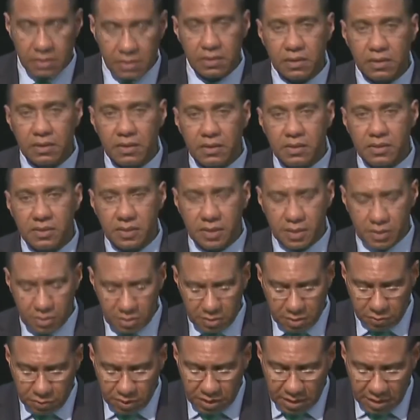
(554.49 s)
Since the
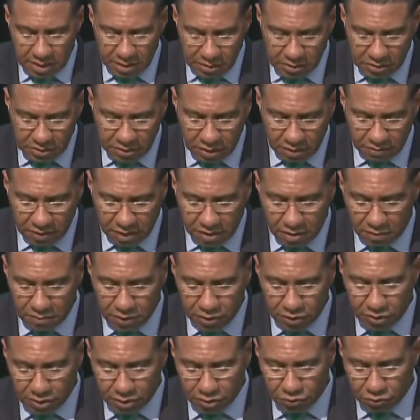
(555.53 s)
release of the
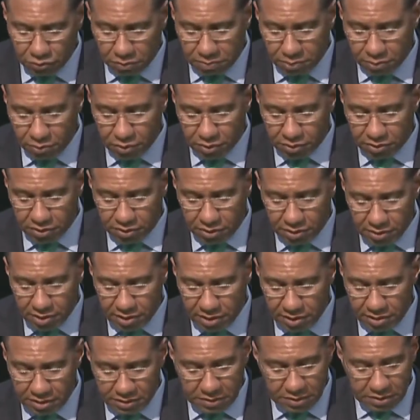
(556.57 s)
Commission's report earlier
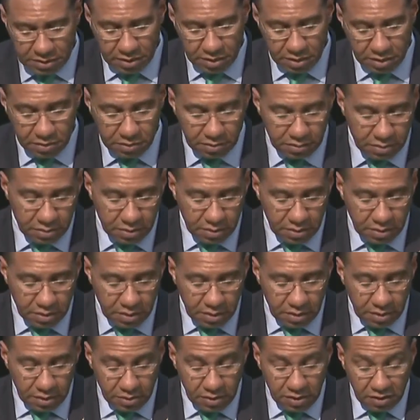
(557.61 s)
this year,
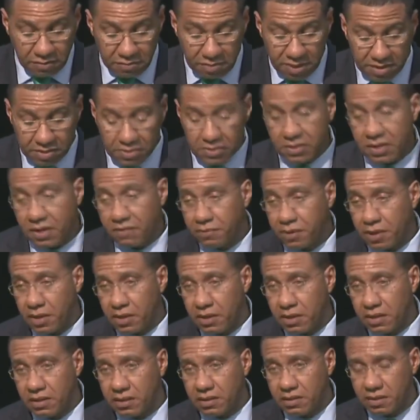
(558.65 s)
there have been
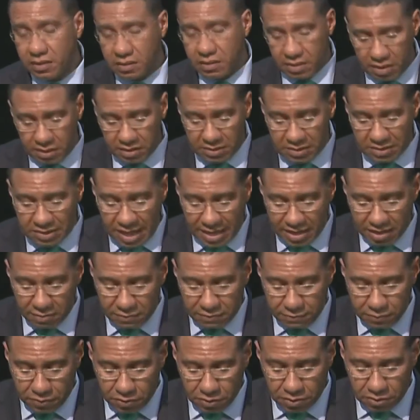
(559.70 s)
several
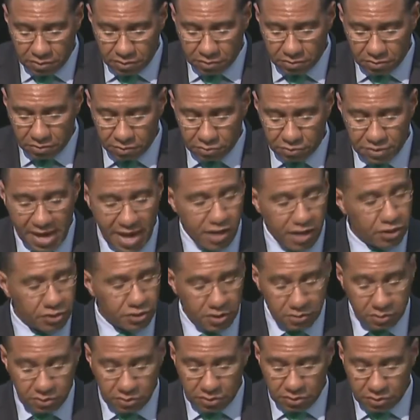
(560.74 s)
insightful
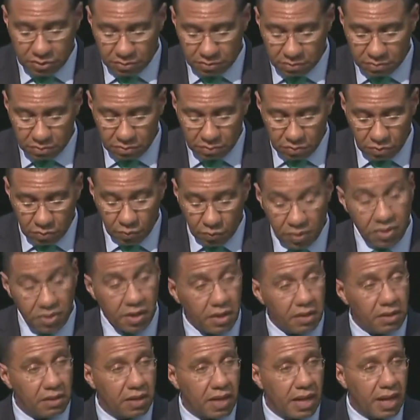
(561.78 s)
reactions within
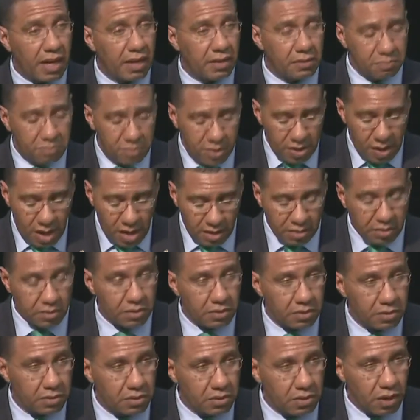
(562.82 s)
and beyond
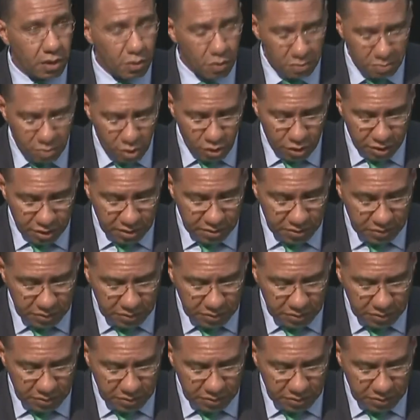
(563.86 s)
our borders.